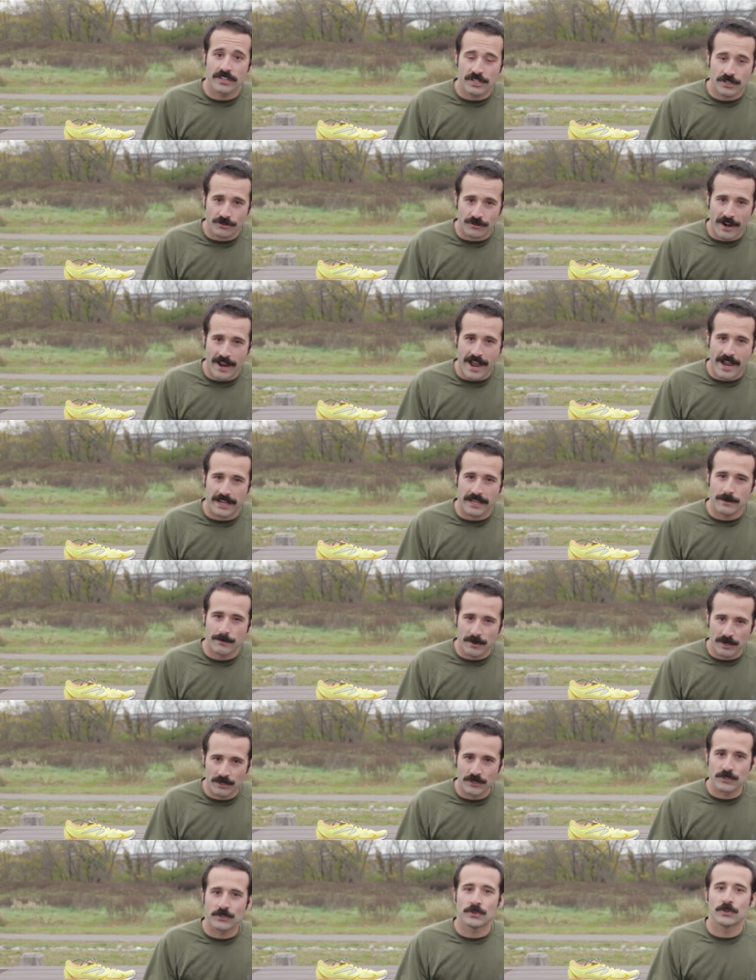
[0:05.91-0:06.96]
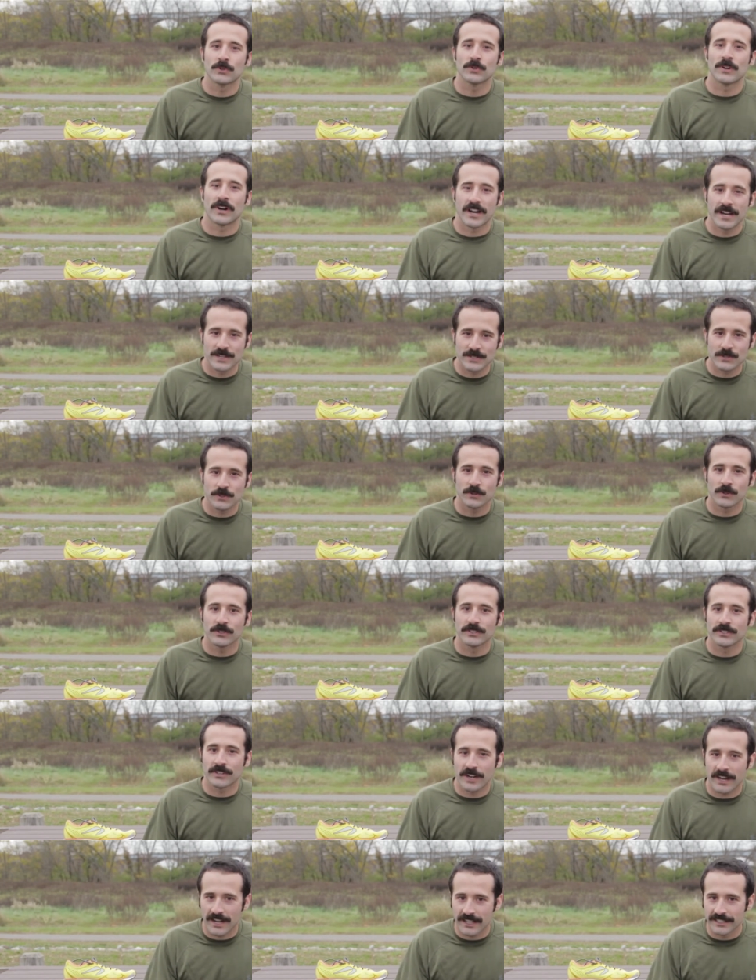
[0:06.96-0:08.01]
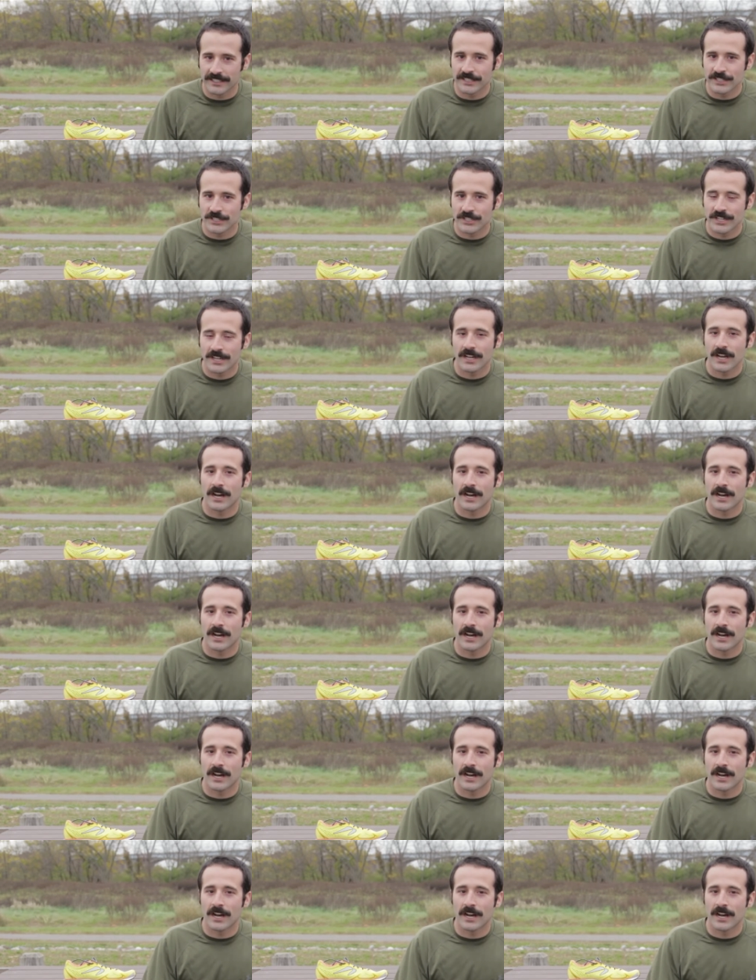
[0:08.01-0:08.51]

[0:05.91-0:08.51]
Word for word: and track in middle school, high school, and college,